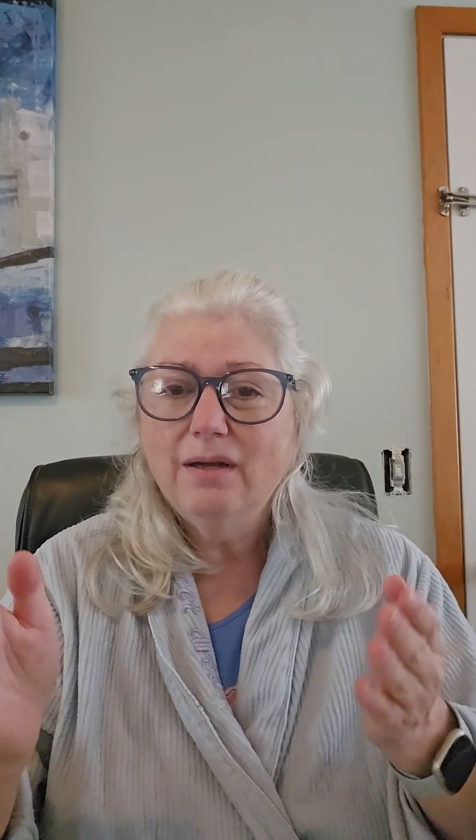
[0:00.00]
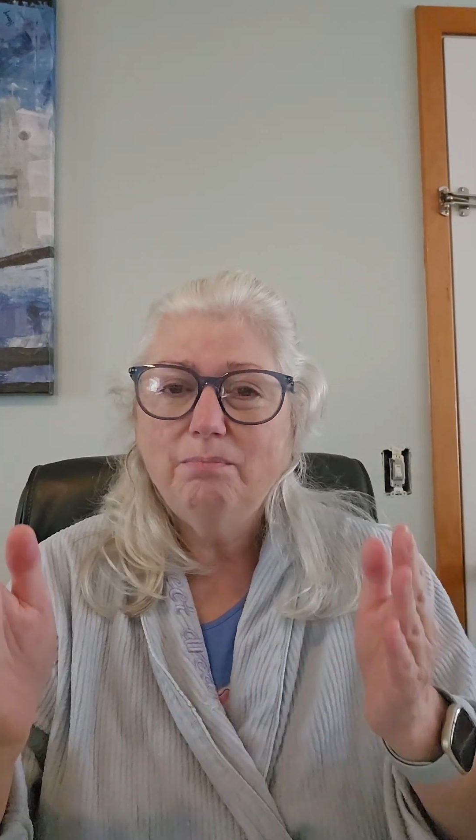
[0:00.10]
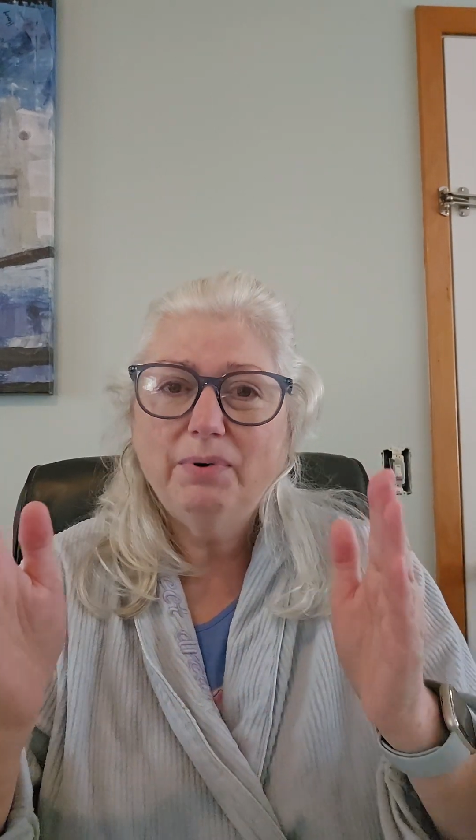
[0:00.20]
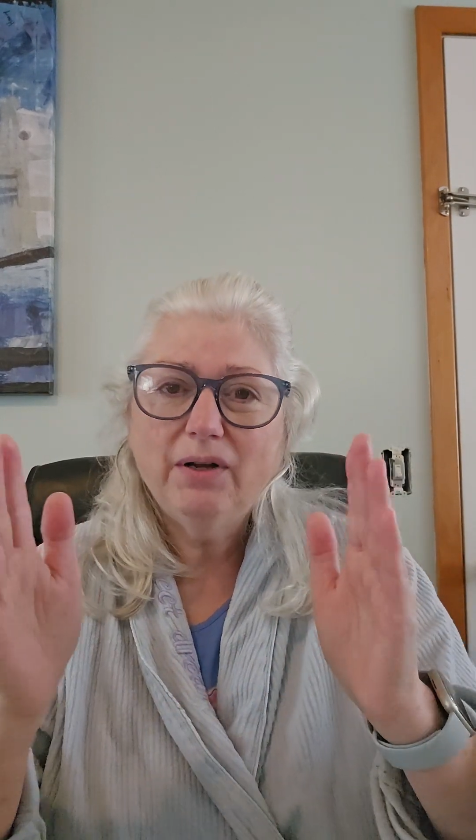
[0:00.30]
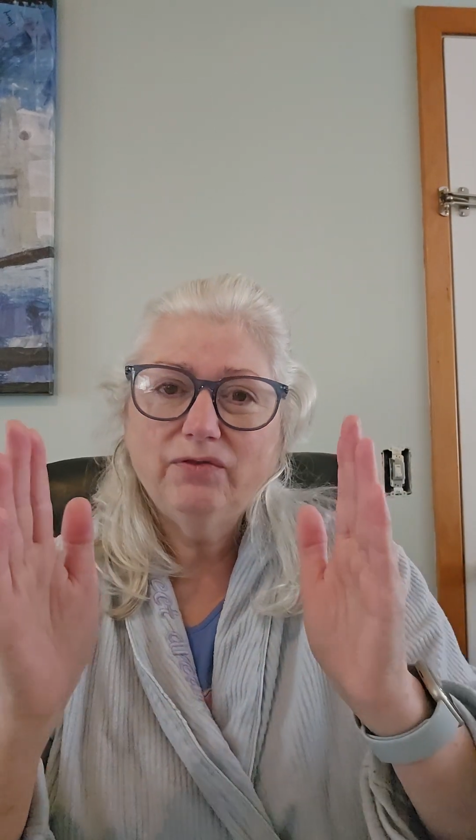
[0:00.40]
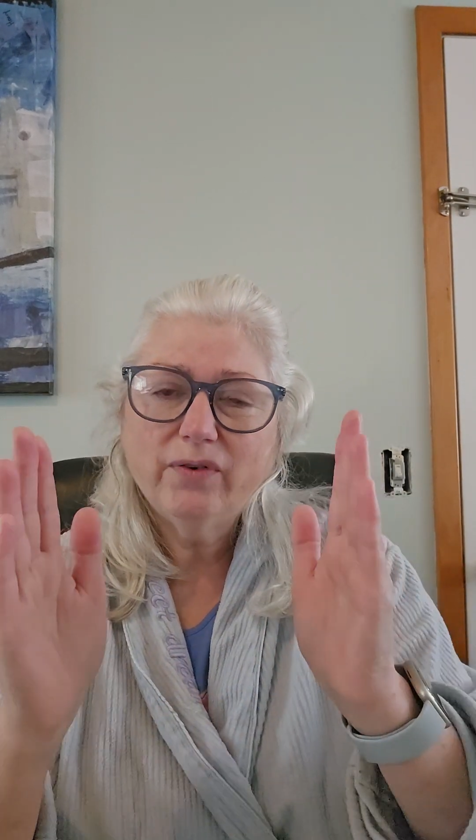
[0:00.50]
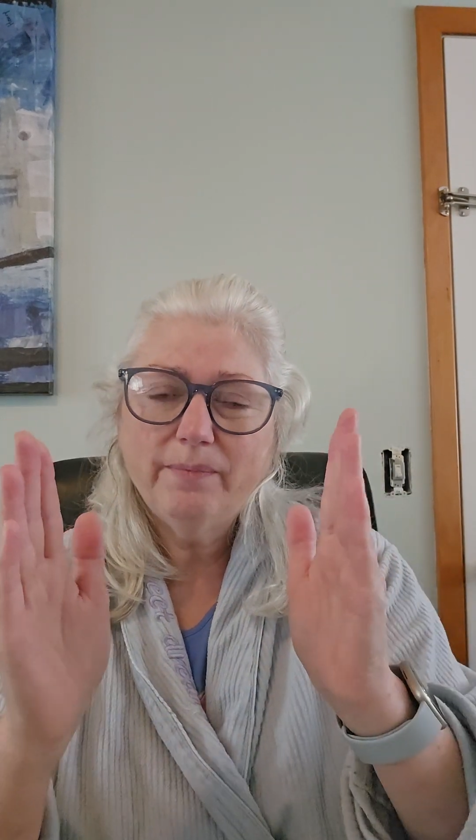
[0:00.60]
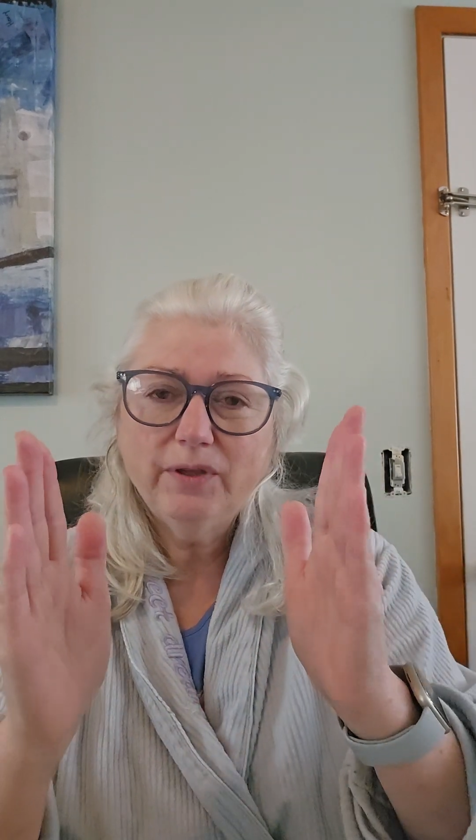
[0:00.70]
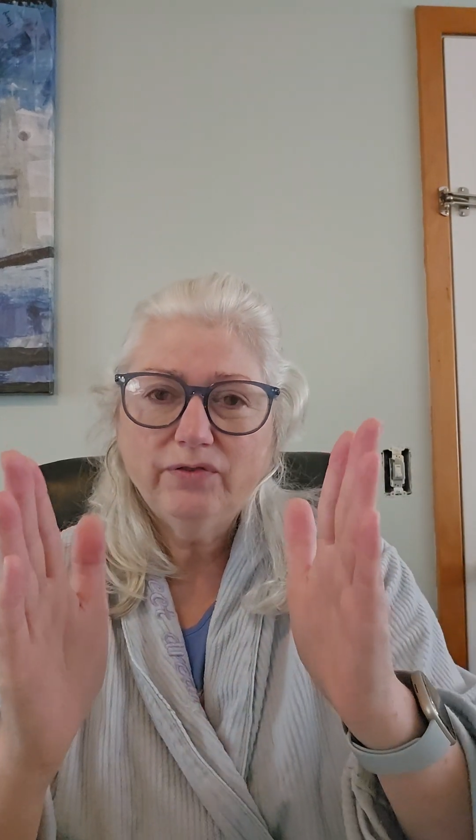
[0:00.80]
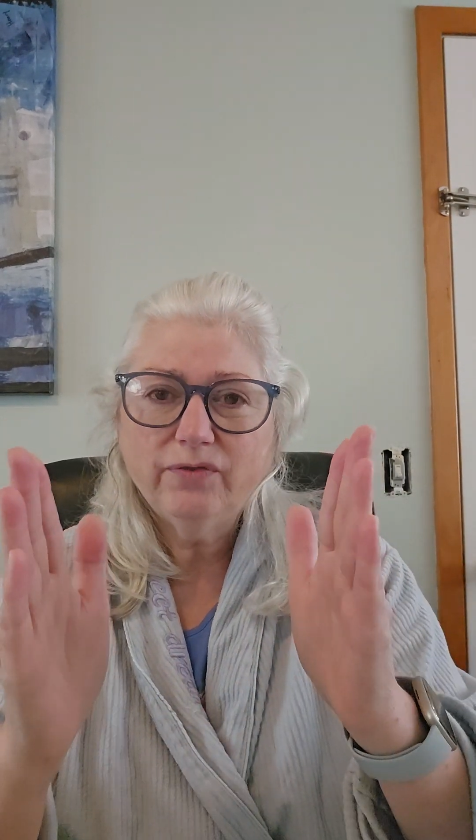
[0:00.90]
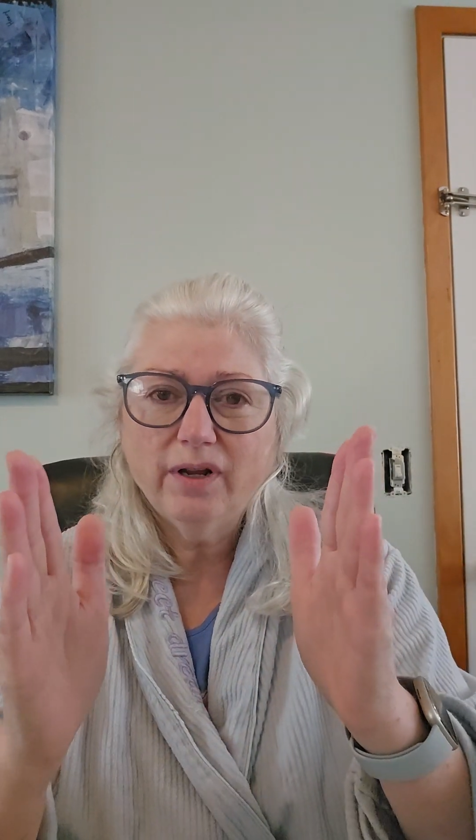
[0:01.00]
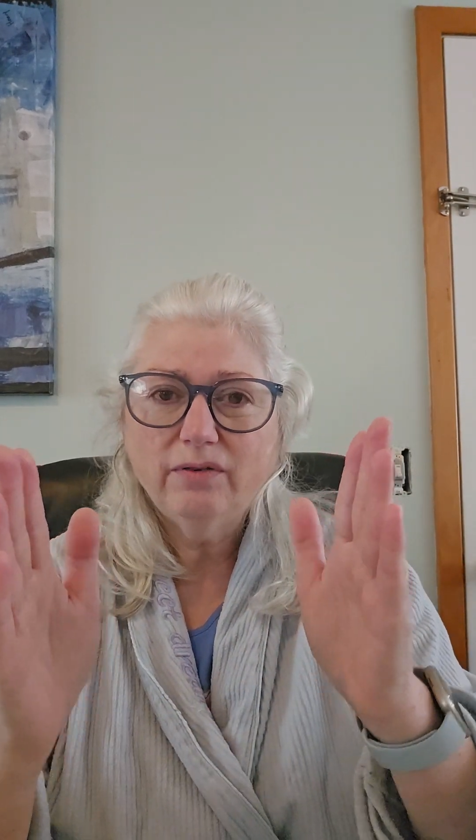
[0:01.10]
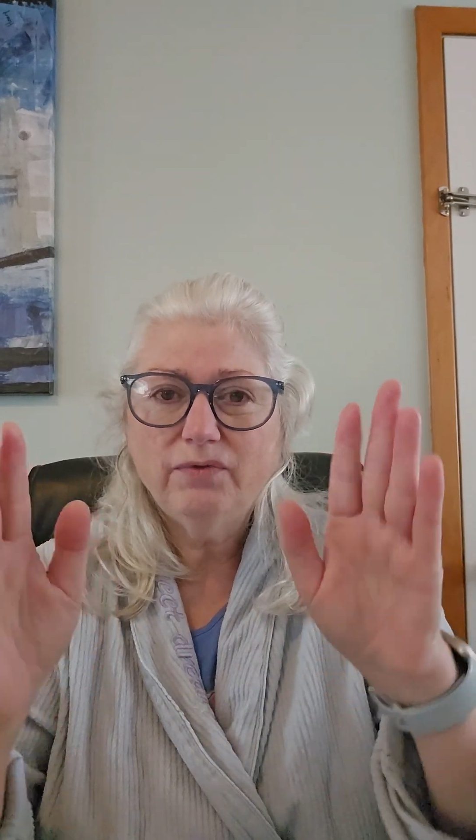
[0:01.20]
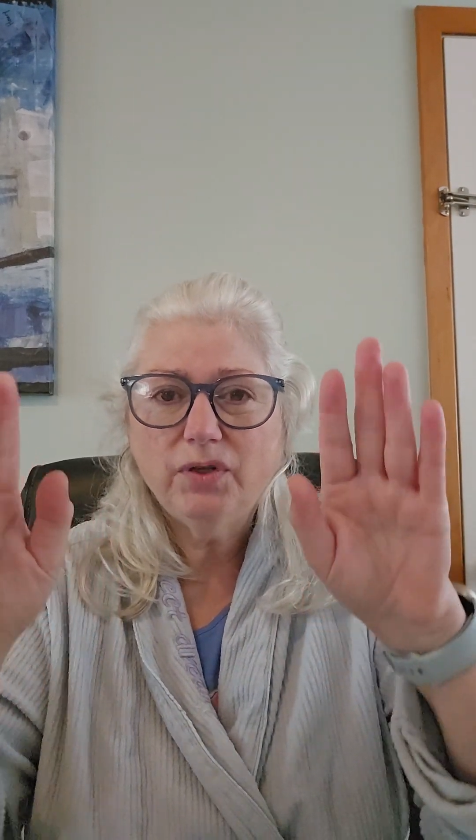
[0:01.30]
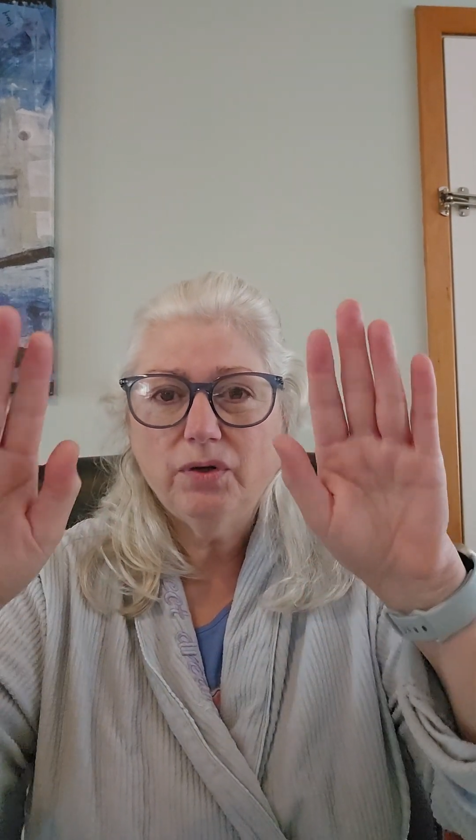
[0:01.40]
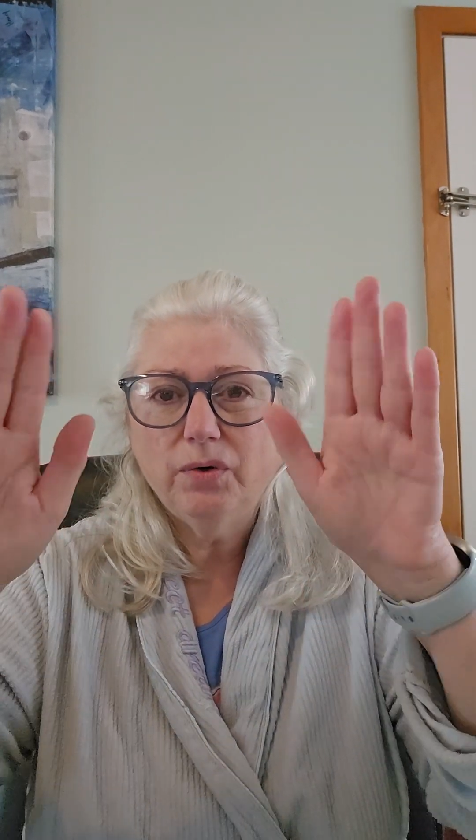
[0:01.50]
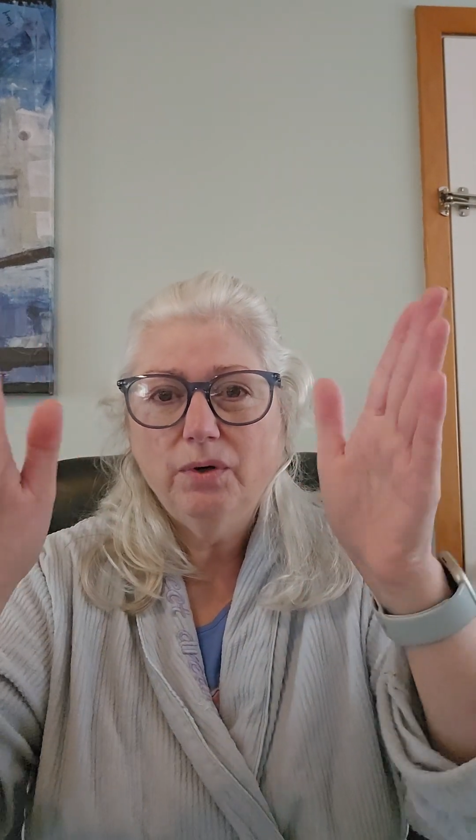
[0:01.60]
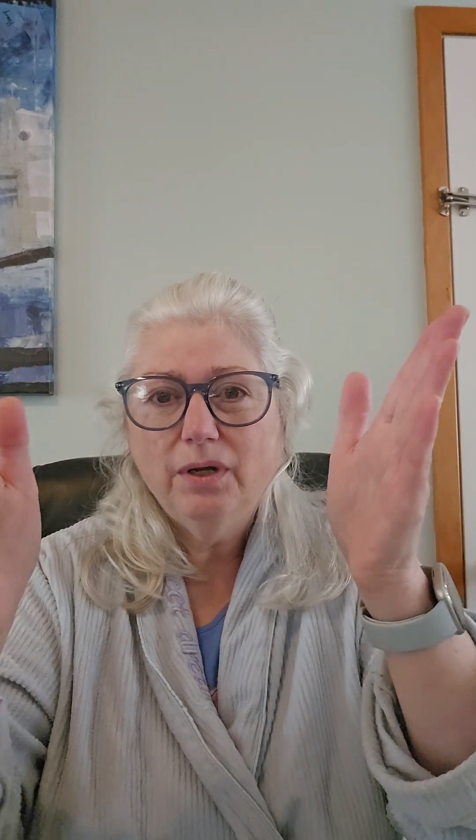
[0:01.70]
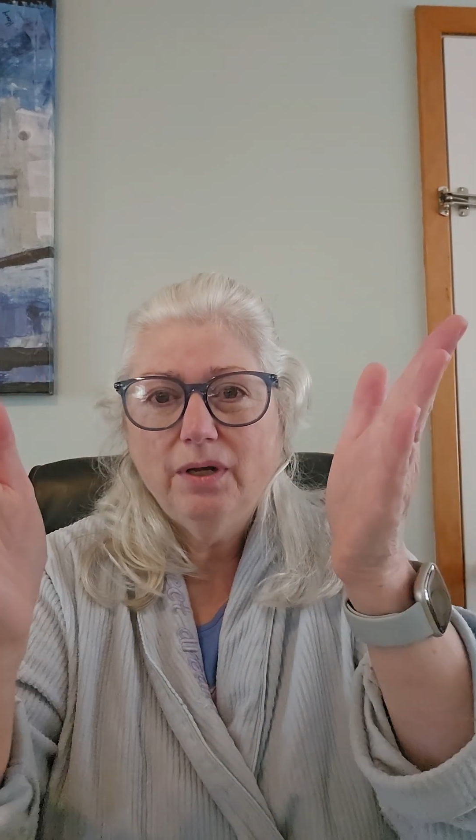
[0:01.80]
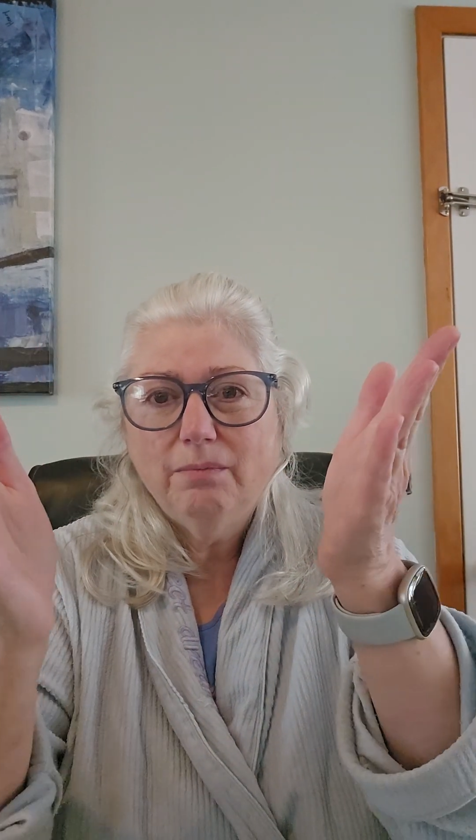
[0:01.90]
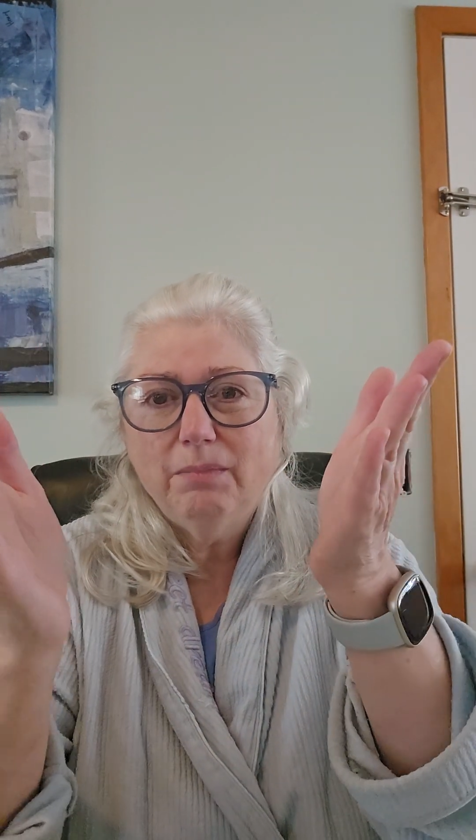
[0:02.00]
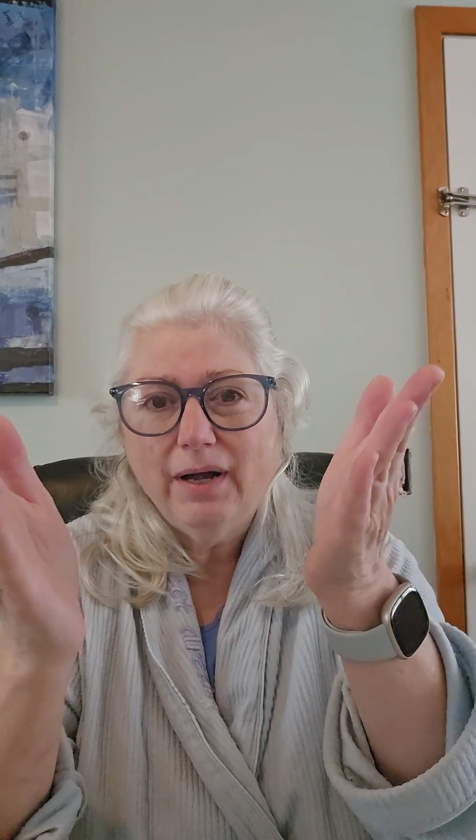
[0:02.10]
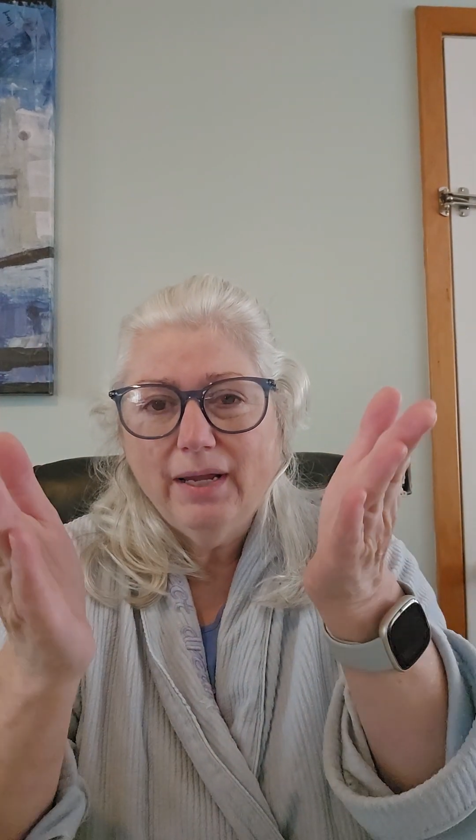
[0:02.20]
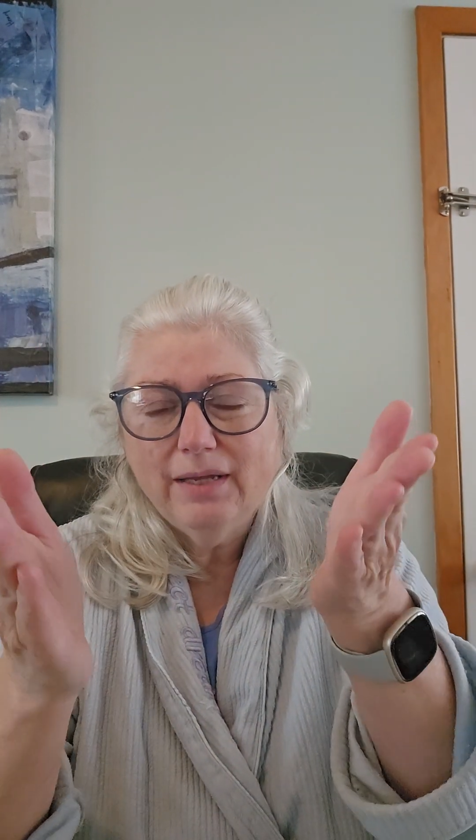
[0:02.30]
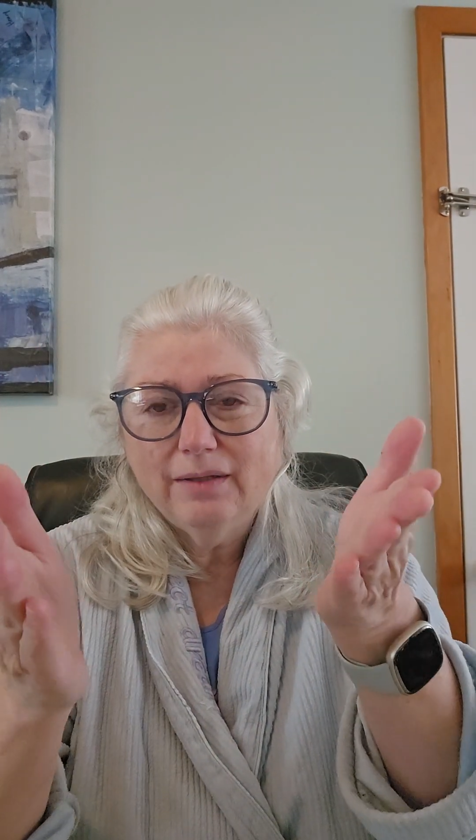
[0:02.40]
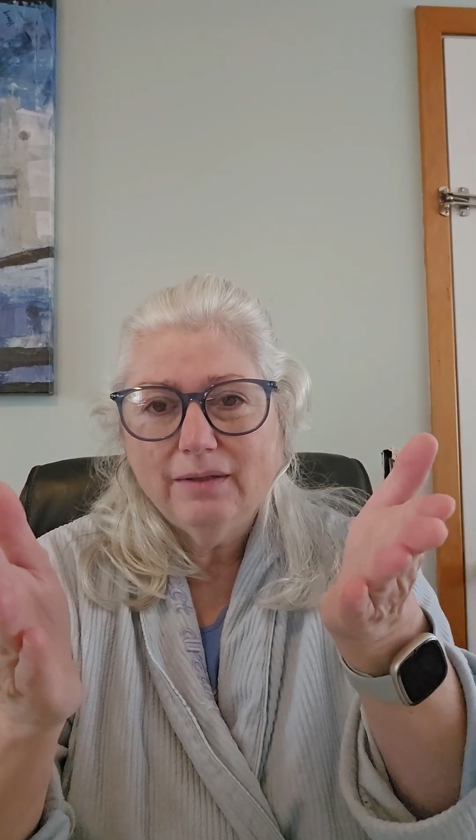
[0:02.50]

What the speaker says: but from the front view, my